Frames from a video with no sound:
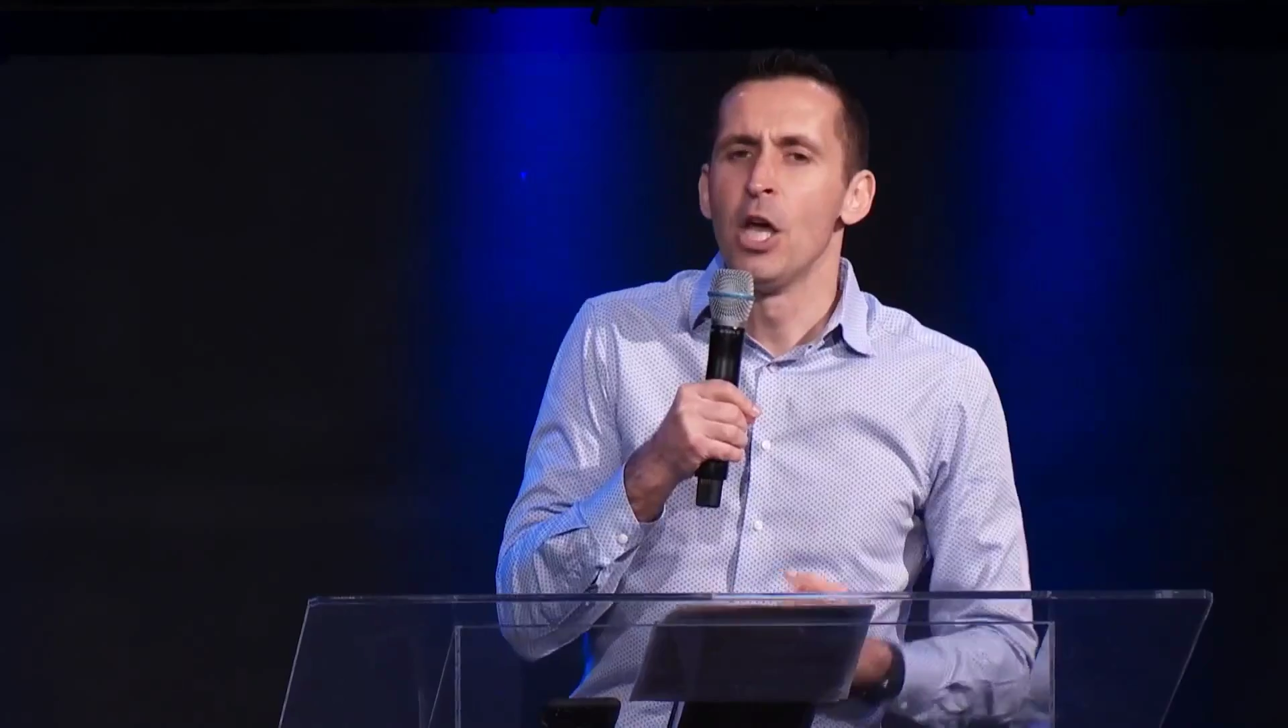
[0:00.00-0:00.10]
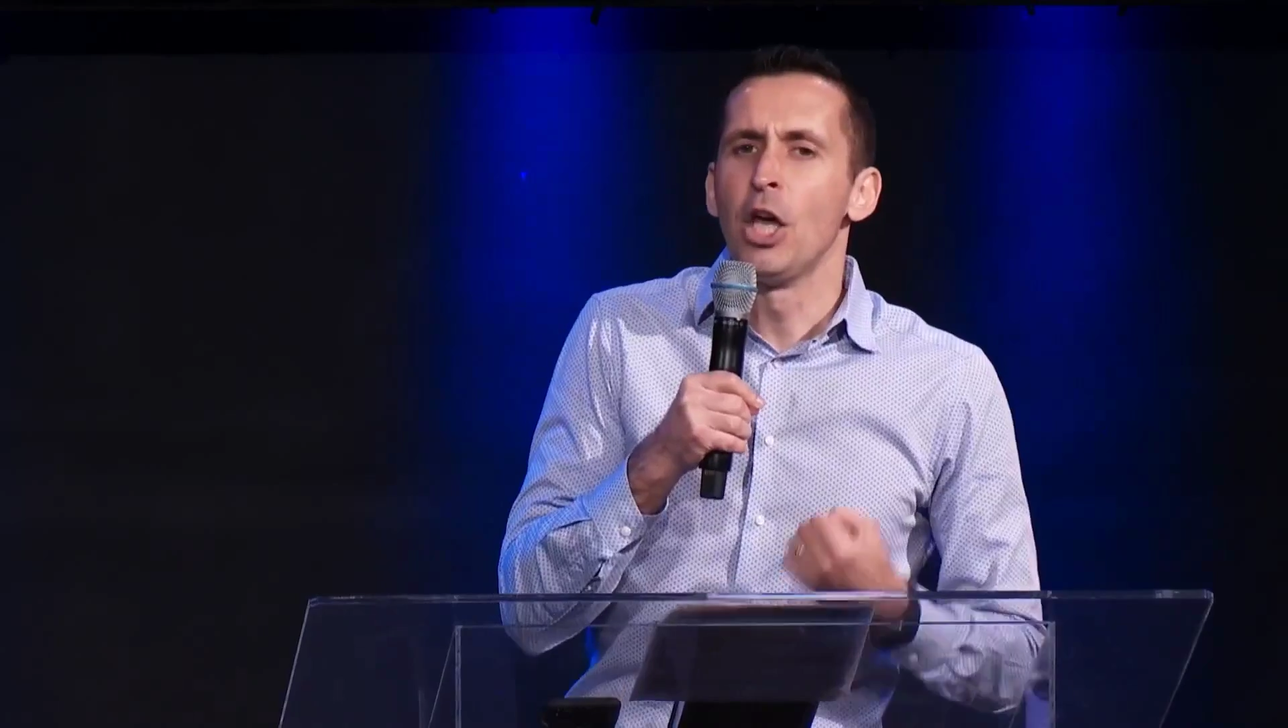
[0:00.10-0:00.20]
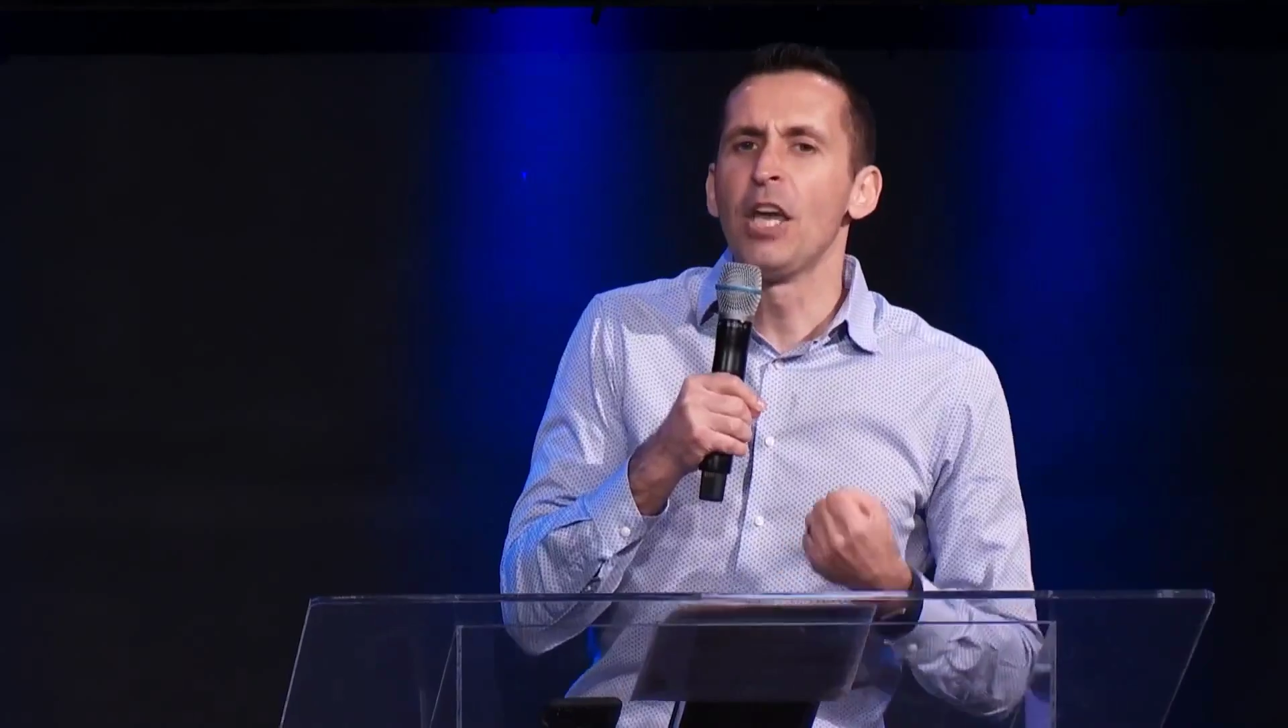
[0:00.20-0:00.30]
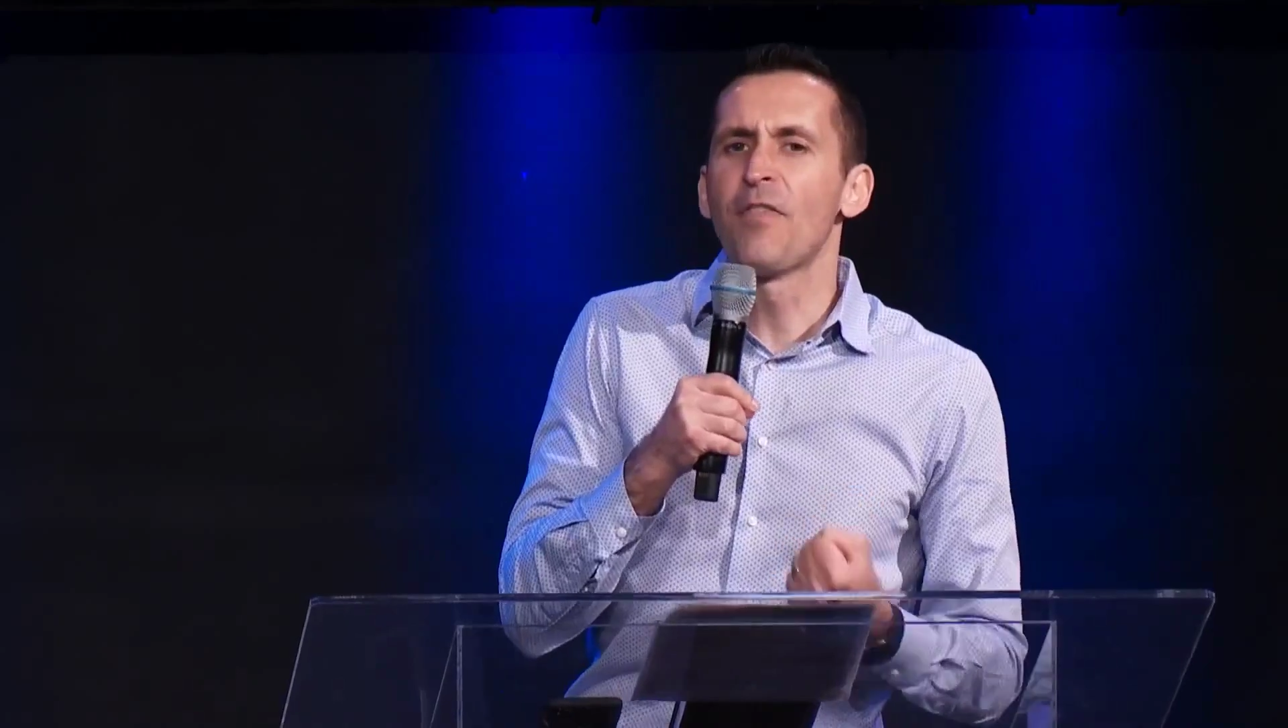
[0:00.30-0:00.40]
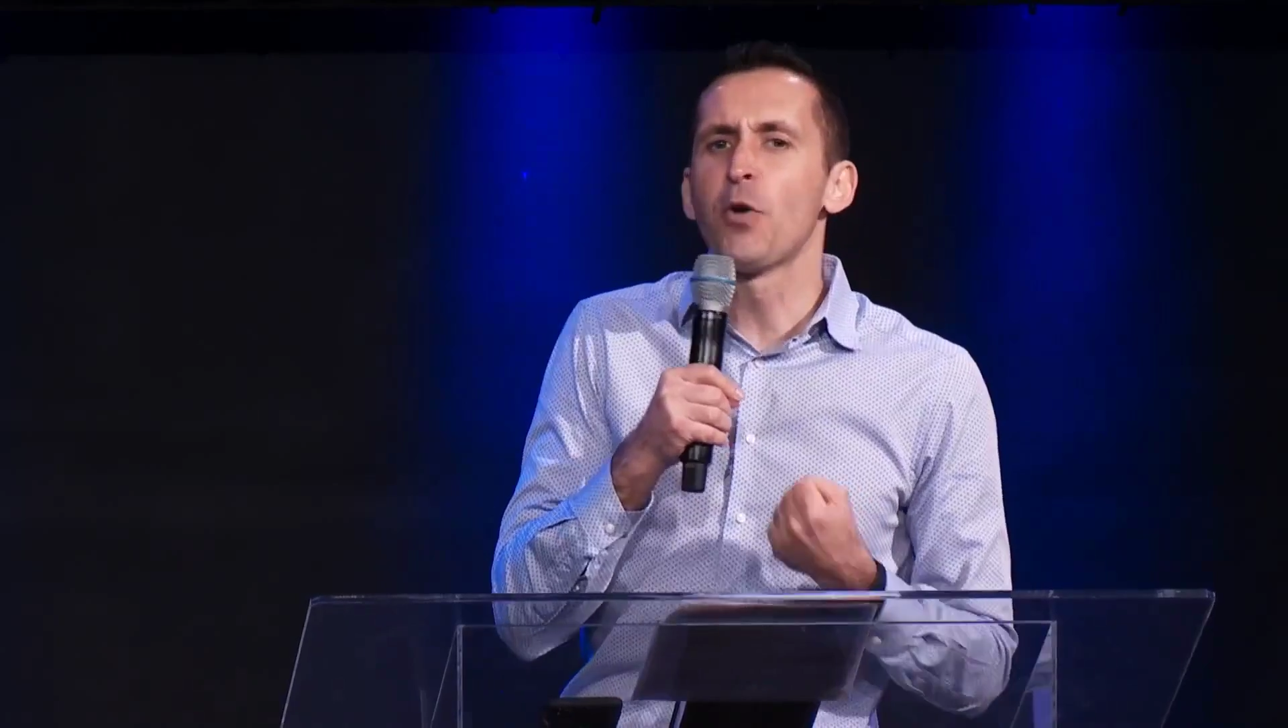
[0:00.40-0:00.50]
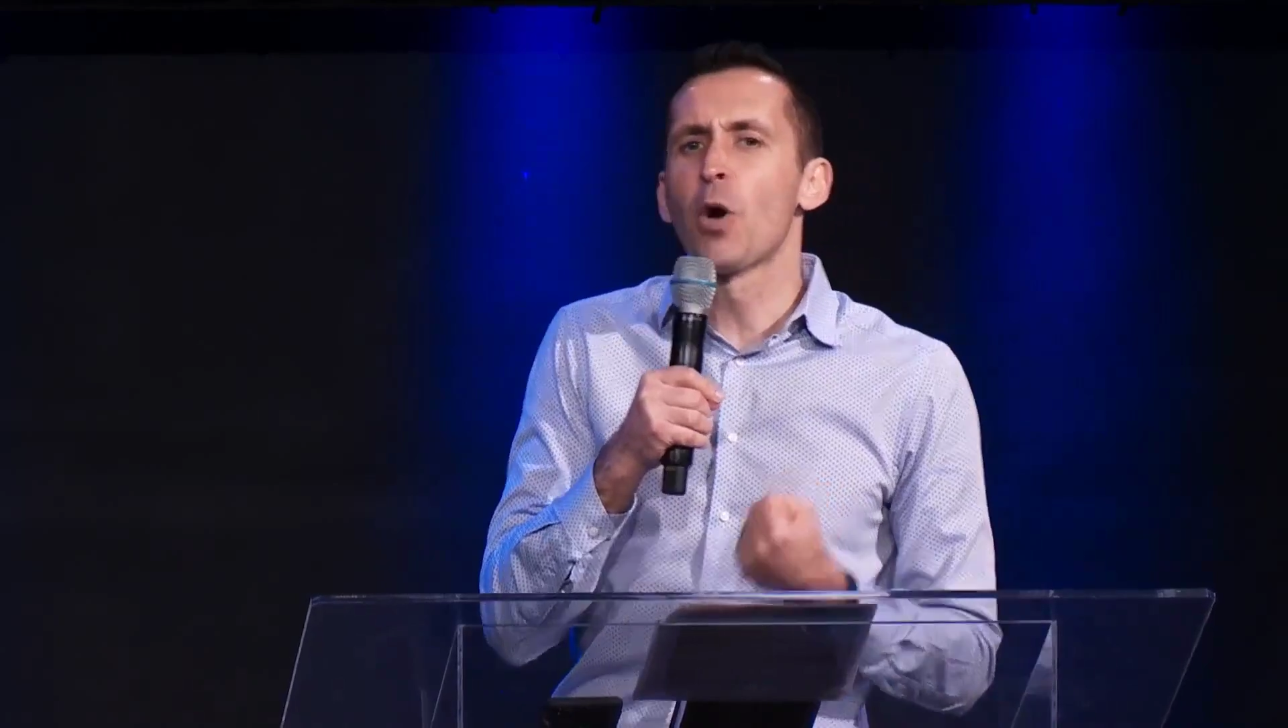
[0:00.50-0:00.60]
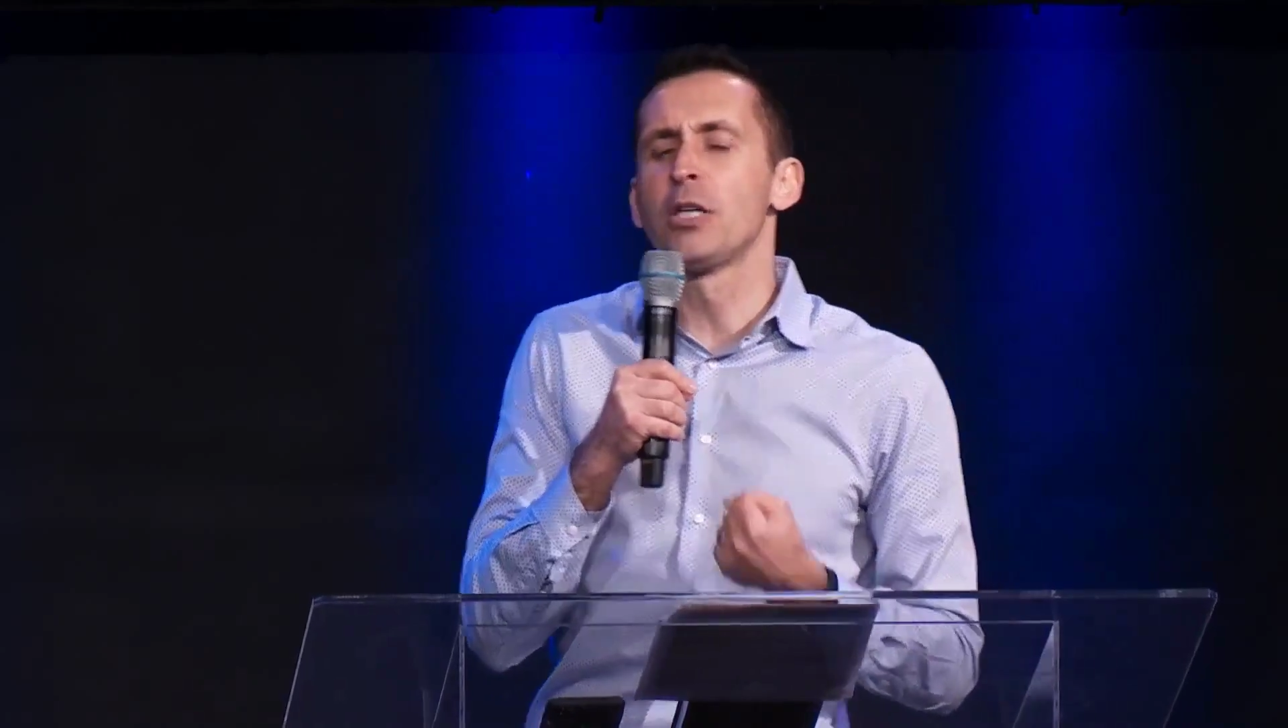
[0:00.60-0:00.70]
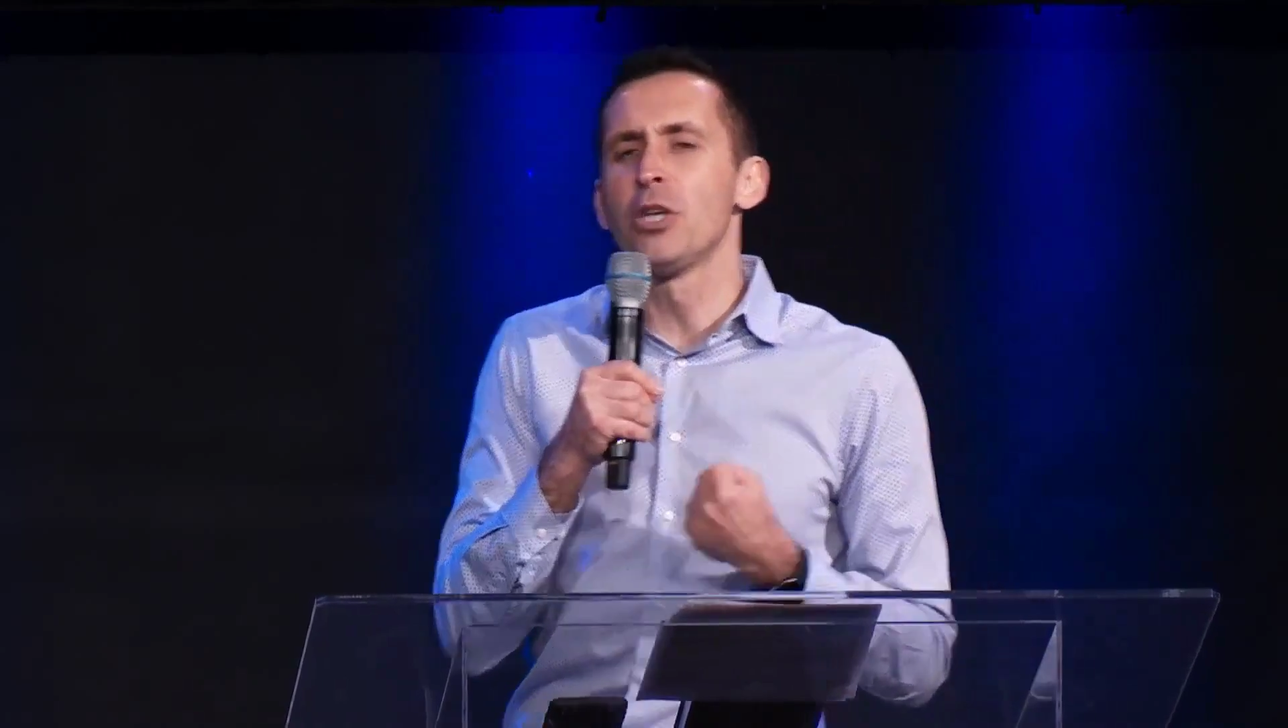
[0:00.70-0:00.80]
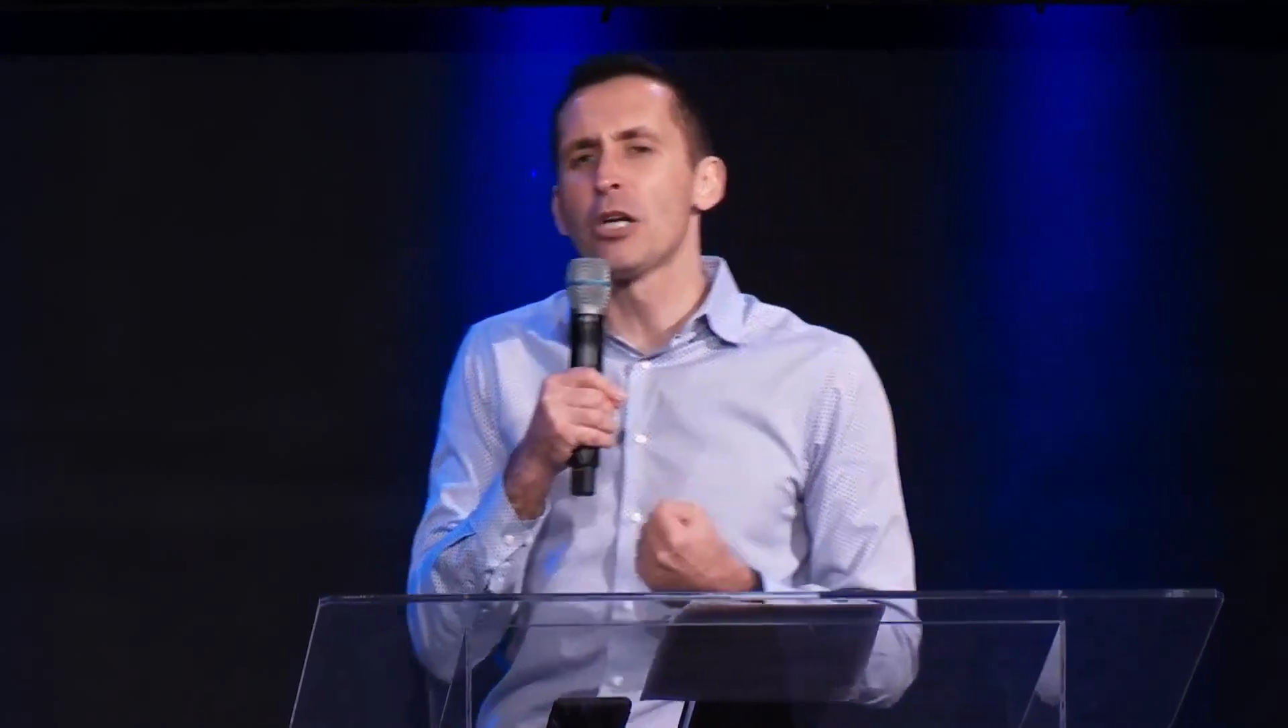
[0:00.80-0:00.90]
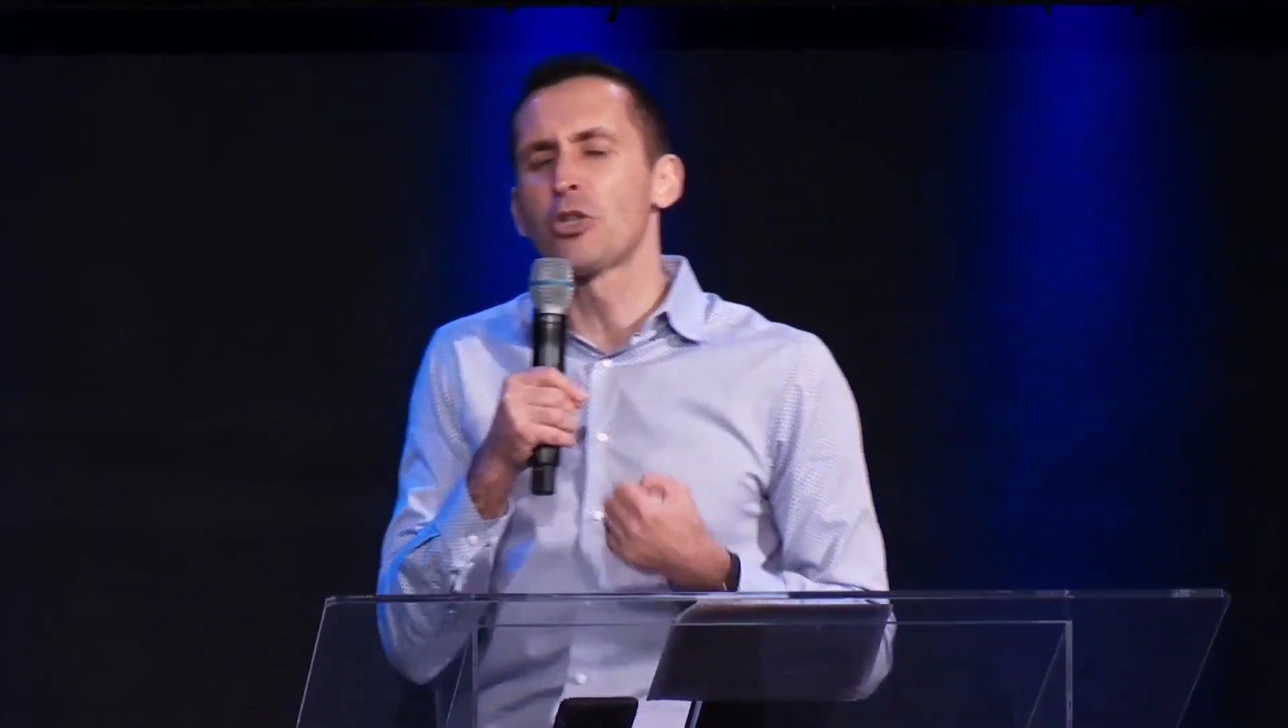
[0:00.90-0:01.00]
If you
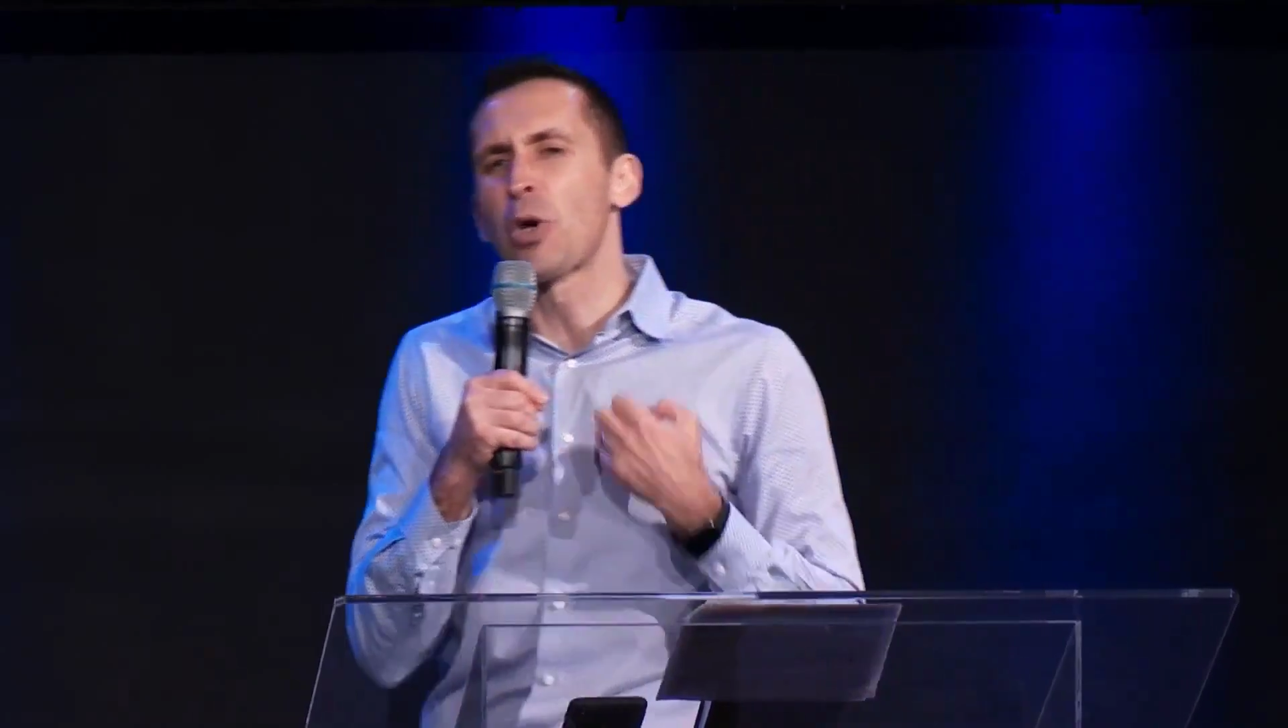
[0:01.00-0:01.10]
are not